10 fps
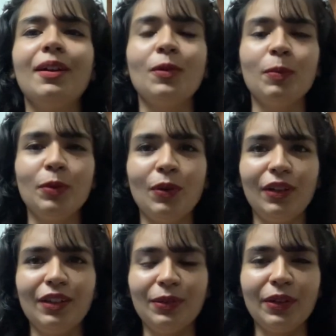hope you all
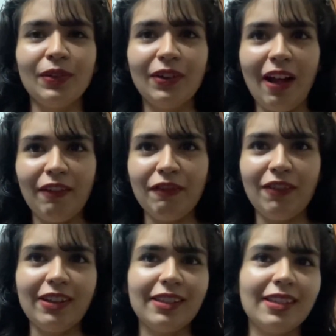are doing good, having
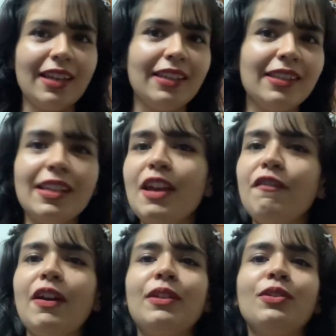fun, staying safe,
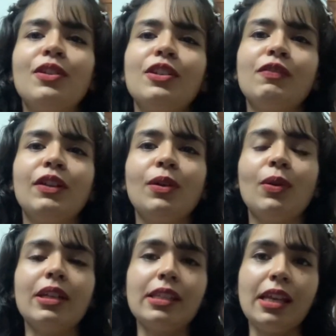and today's video
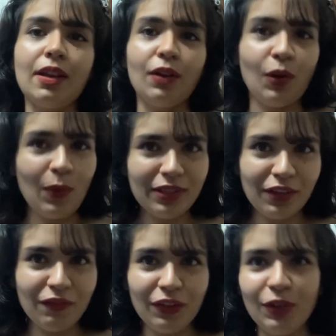is a
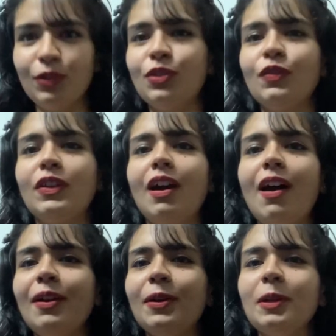requested video. So we
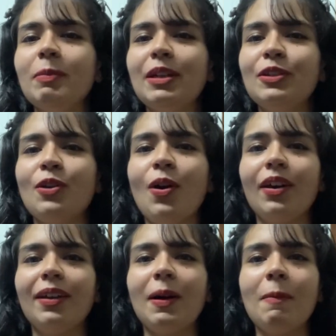are going to be
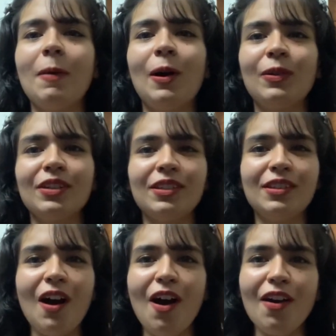talking about
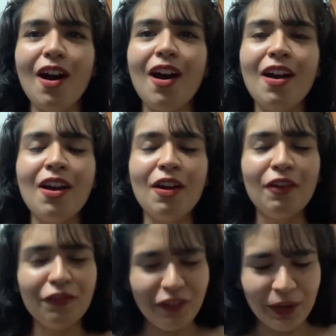Zara
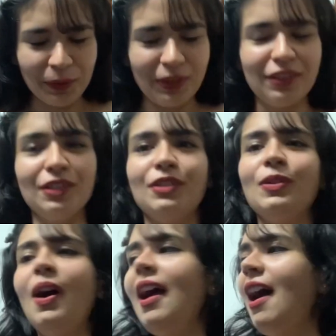fragrances.
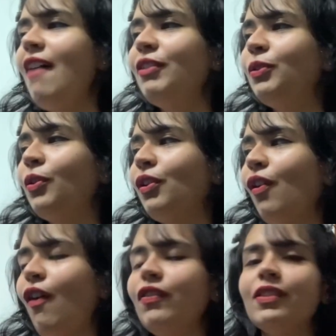So I have a total
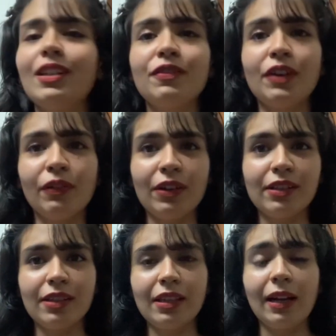of 6
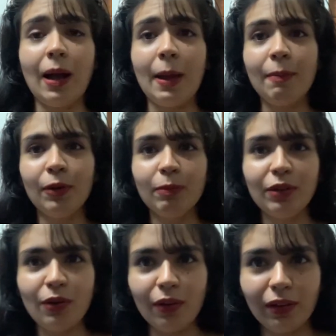fragrances that I am going to be
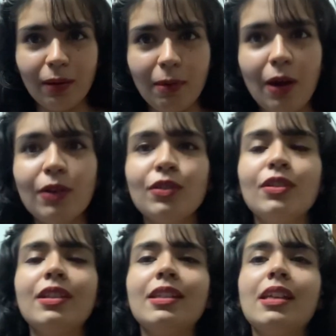talking about. So
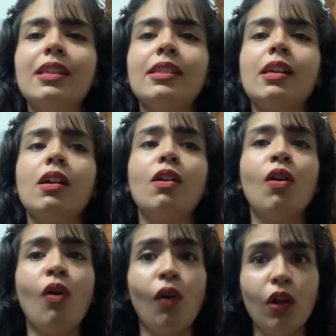this is a
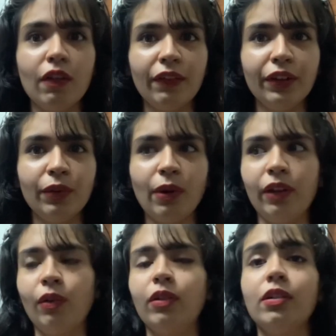haul video and
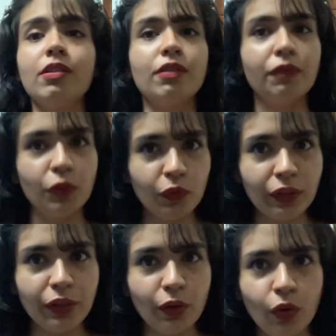not a review
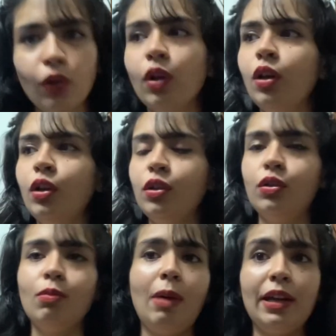video.
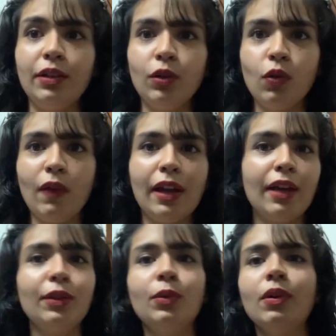So mind you, when
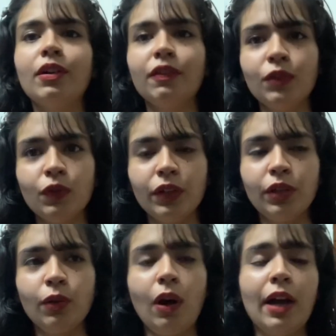I do a review
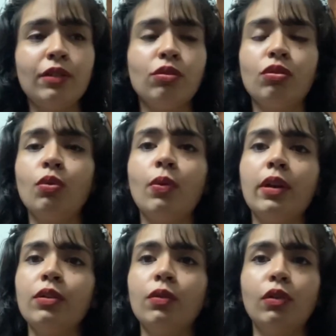video, I just go
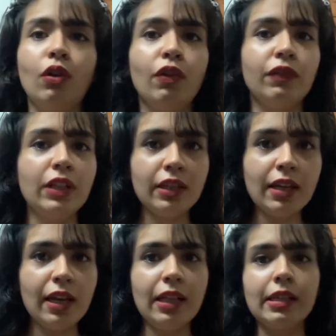into a lot of
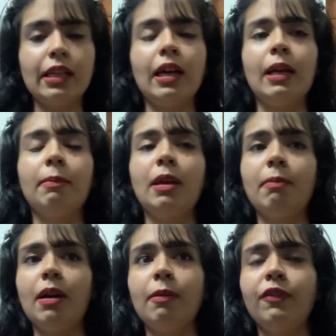details and I make
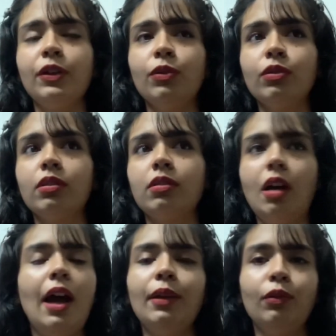my videos,
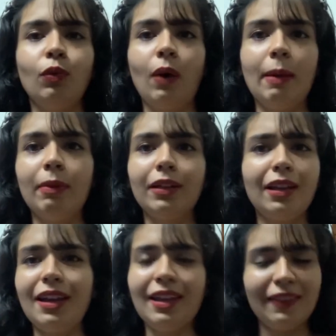I don't know why, but
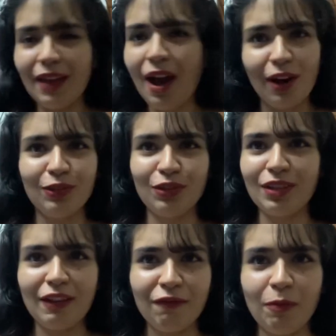they are
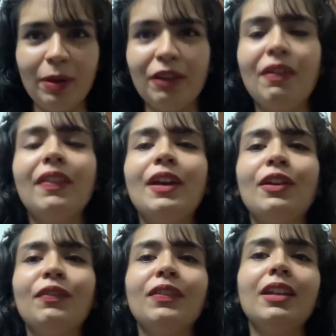just informative at the
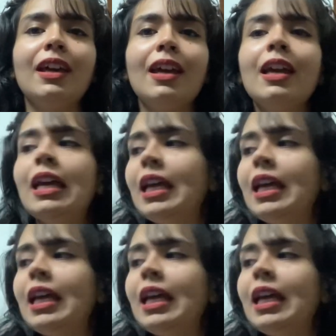end of the day.